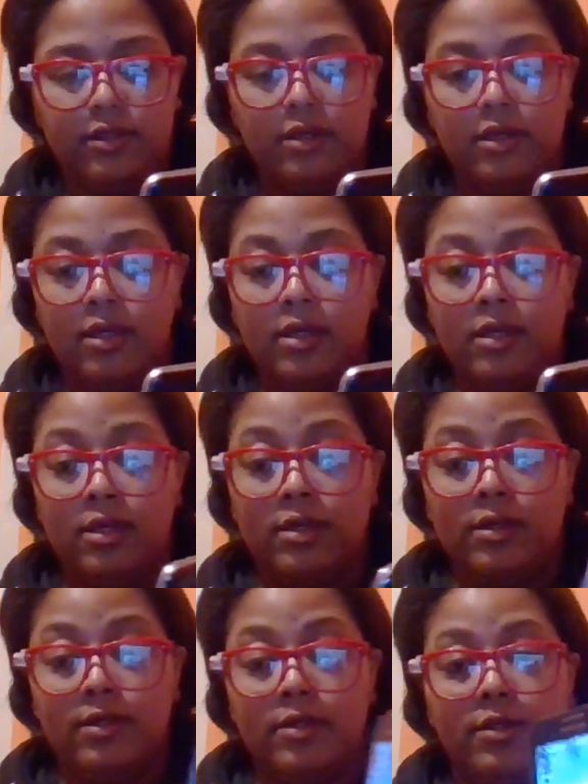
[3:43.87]

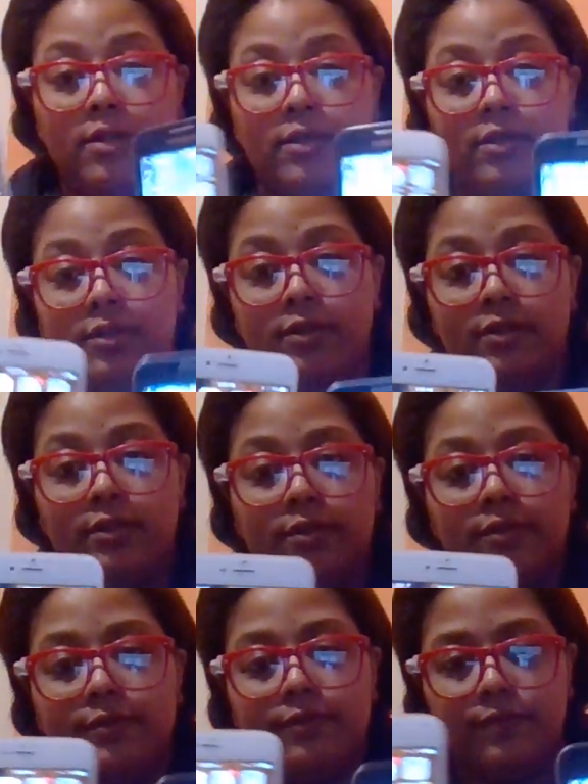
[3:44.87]

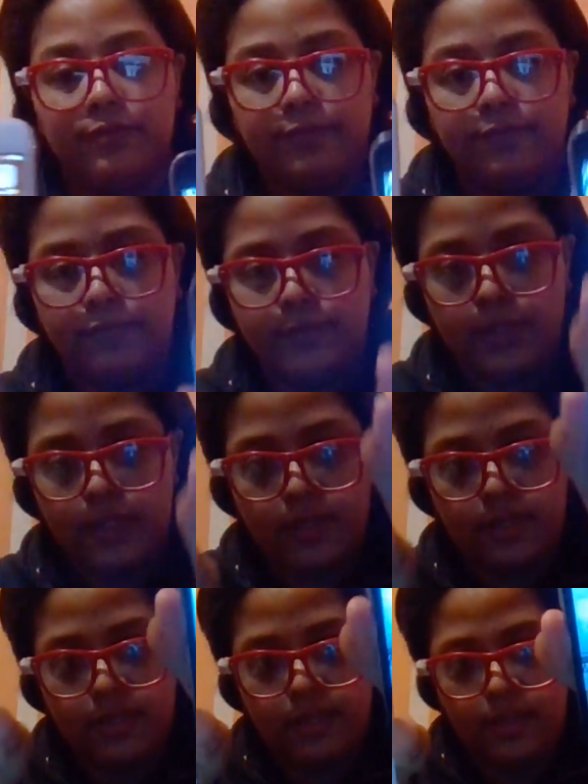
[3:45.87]

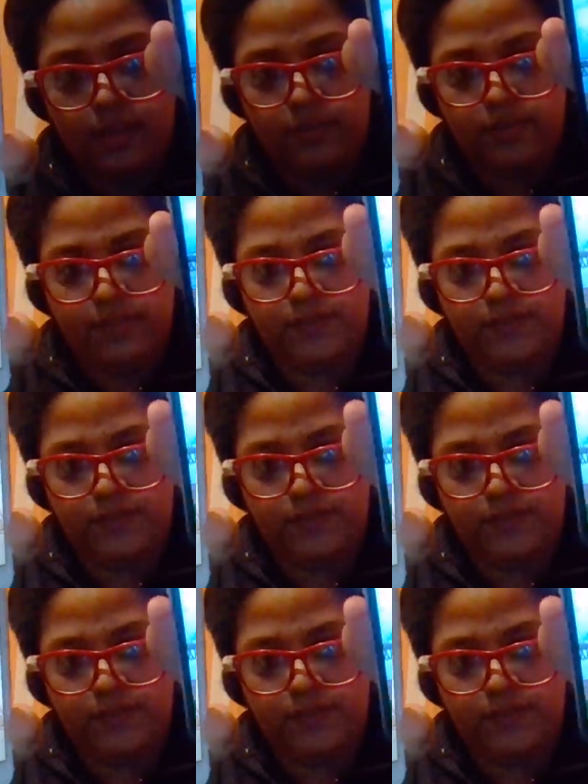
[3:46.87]
(no one is talking)